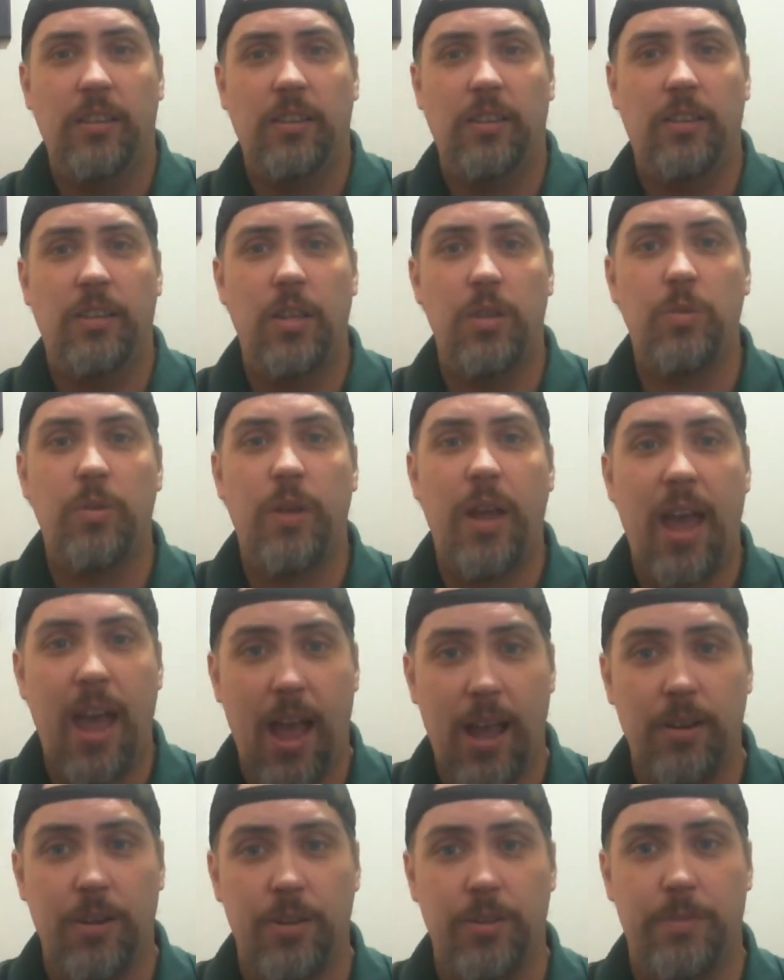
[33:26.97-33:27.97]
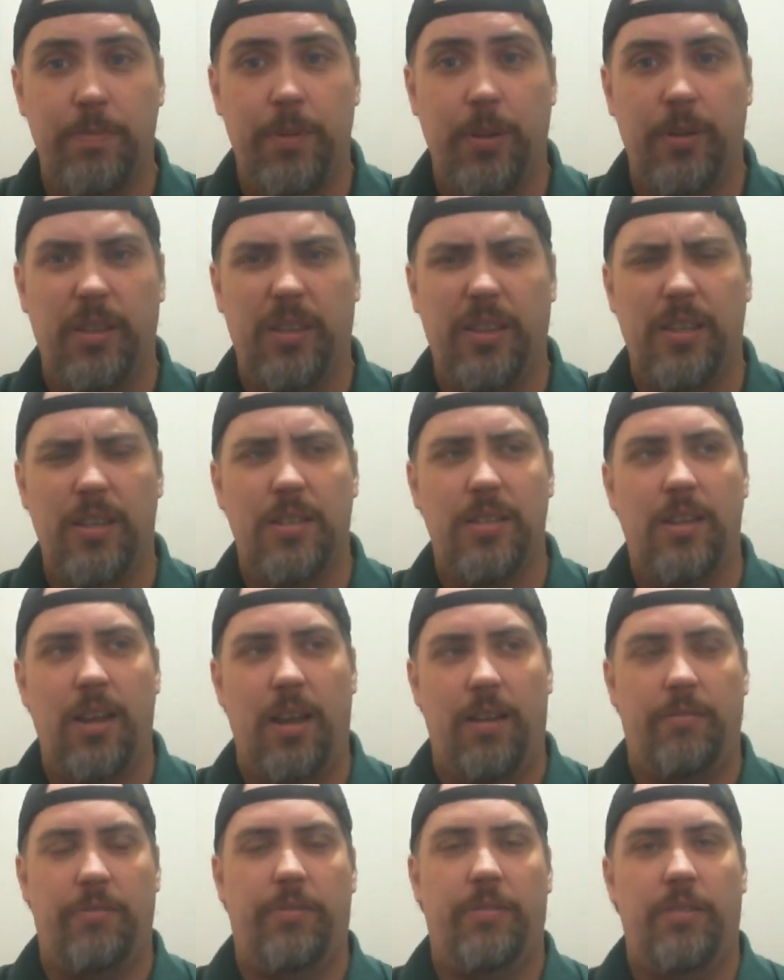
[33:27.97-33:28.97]
Those were hackers building this
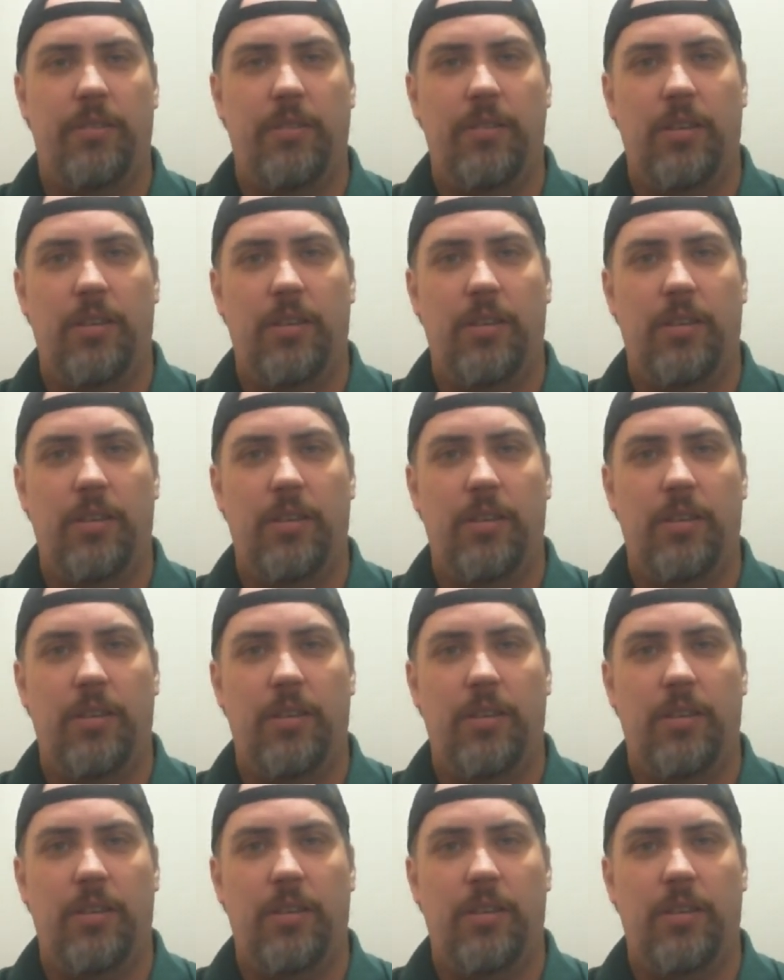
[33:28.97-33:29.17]
stuff.